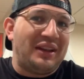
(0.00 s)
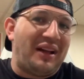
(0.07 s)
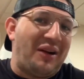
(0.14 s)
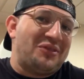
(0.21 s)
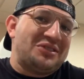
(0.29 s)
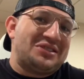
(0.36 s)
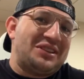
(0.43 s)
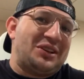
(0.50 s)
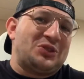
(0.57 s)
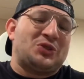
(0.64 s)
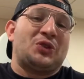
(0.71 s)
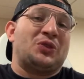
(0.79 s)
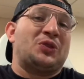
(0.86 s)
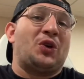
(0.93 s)
obviously I
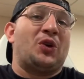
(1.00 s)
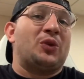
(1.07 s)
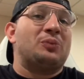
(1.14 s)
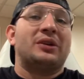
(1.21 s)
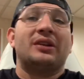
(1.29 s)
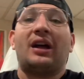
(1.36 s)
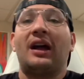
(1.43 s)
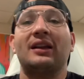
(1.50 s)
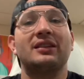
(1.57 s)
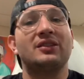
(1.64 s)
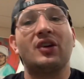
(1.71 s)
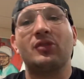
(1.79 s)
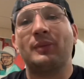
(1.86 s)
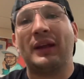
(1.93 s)
should have known, but I didn't
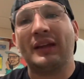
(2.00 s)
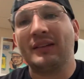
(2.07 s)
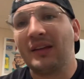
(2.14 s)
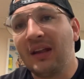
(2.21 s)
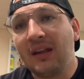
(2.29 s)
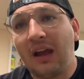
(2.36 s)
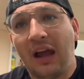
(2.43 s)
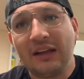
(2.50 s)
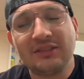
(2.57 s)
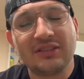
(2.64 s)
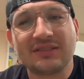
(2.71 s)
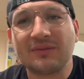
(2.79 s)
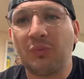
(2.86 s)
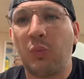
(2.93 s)
know, man. I
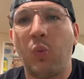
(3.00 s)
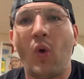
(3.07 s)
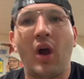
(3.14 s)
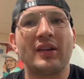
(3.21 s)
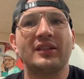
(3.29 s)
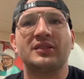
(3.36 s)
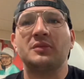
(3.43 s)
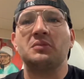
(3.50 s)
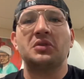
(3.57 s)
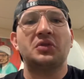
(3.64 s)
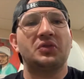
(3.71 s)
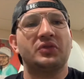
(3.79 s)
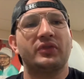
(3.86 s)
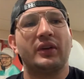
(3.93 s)
just wanted to
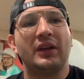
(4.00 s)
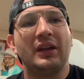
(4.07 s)
move.